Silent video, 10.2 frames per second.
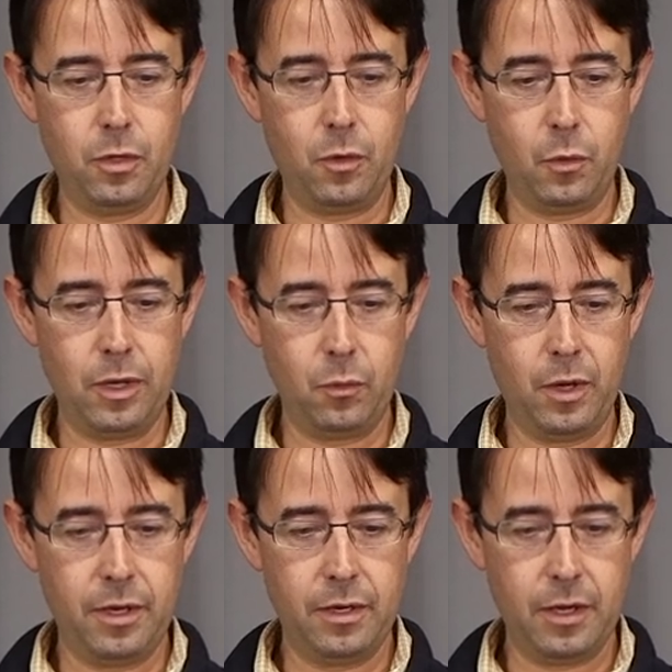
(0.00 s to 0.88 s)
you know when
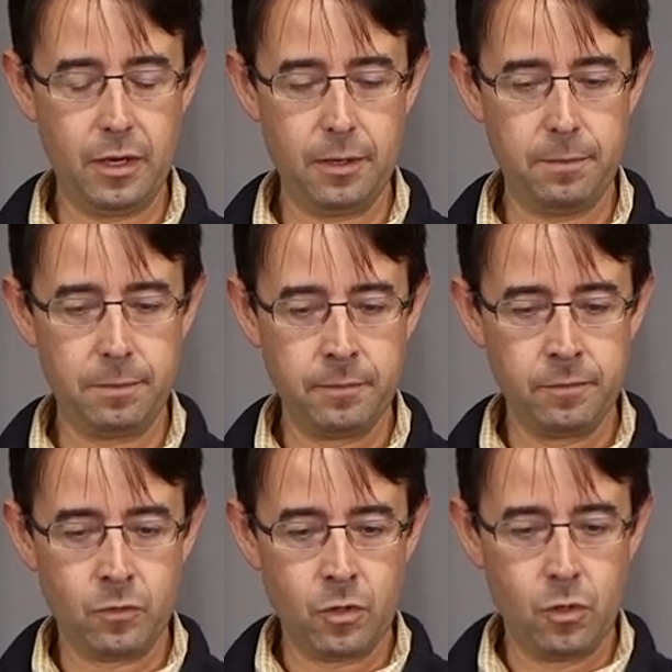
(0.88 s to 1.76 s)
when um,
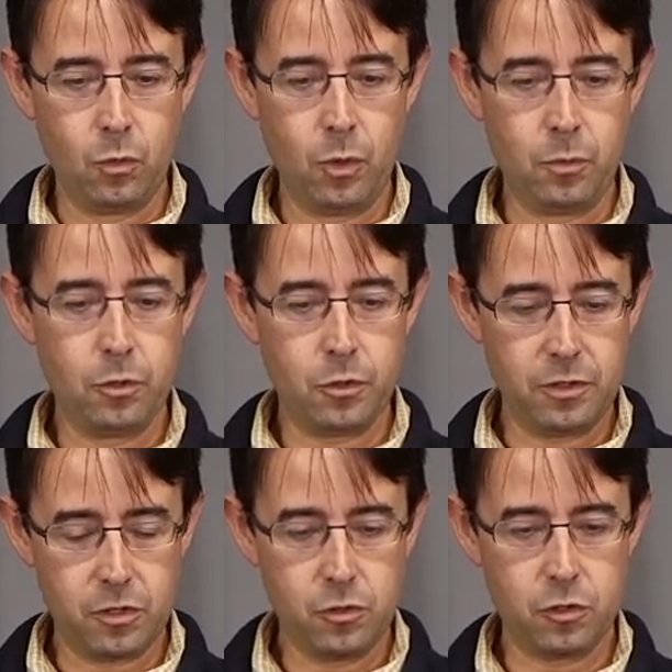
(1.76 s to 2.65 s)
when we were
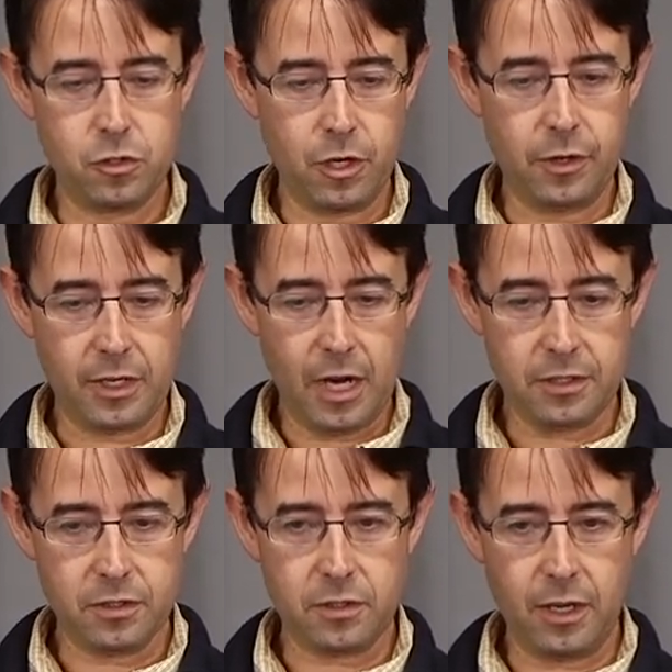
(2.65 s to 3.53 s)
doing this user-generated
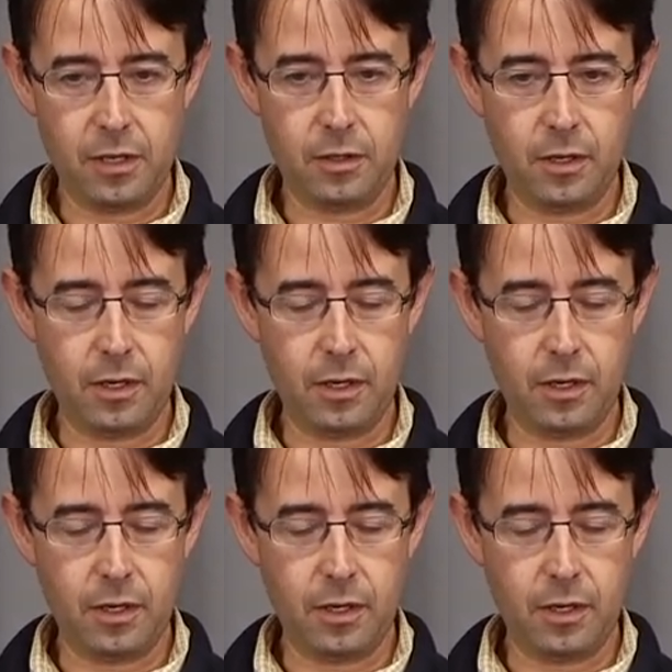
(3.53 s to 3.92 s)
content site,